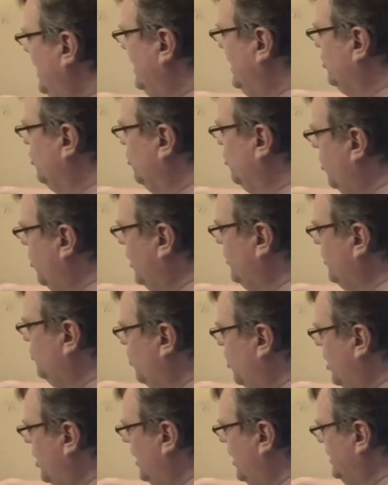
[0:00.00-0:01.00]
the 1, 1.
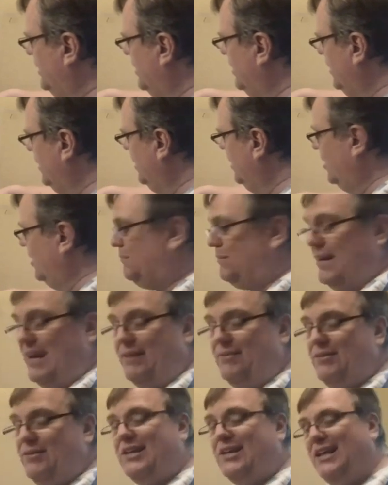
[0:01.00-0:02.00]
I haven't
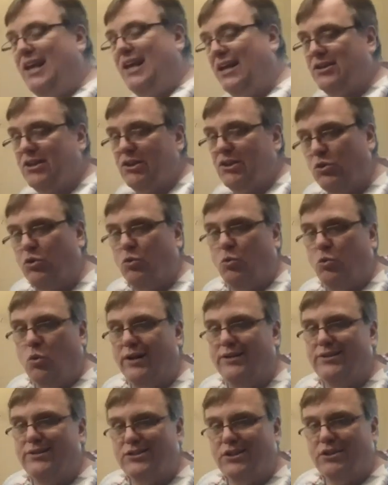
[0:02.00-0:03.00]
done anything with the 1,
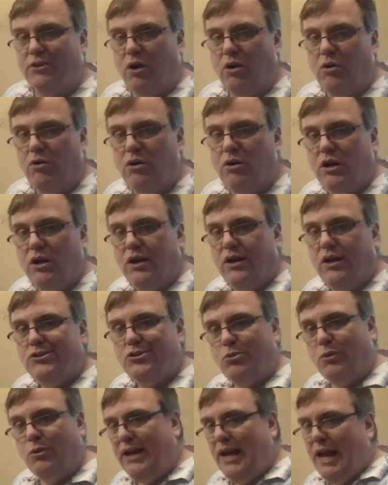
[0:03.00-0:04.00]
0. So what
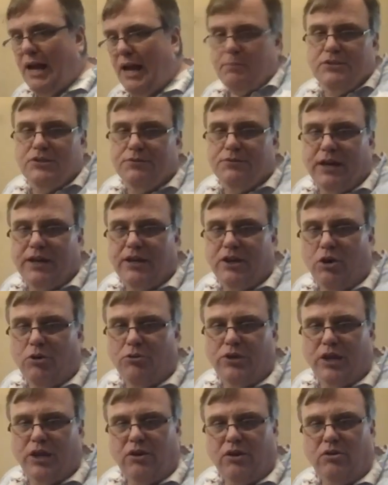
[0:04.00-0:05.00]
happens if I go
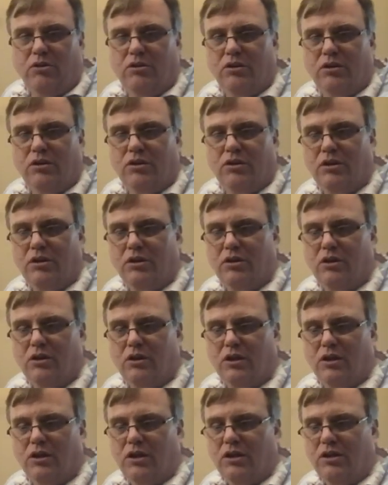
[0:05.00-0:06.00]
there?
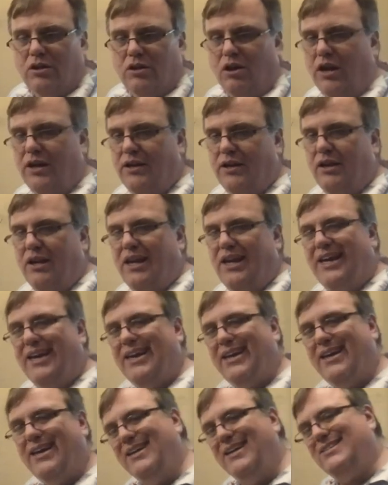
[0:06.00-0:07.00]
Right?
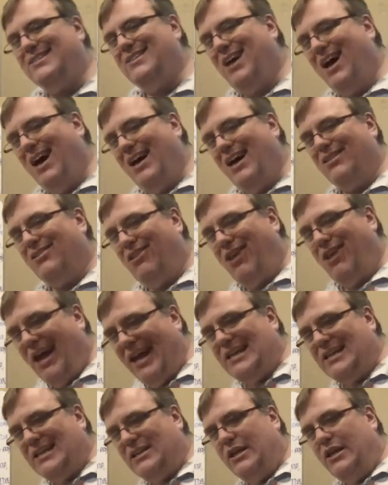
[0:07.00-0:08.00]
It's not
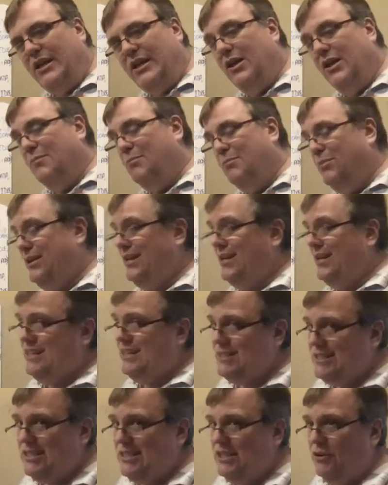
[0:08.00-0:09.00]
likely, but it is
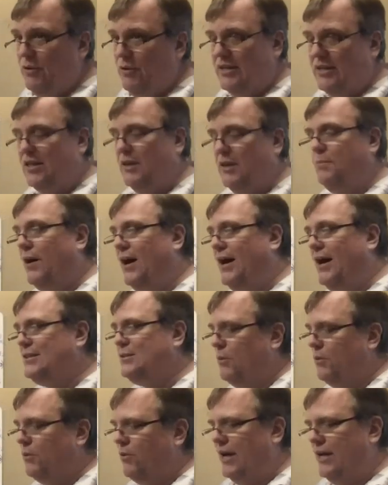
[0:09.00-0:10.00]
theoretically possible,
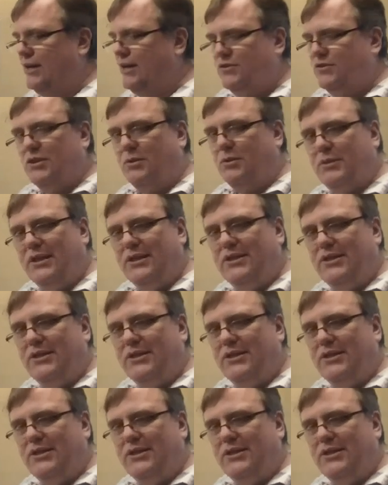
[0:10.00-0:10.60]
right? If somebody's,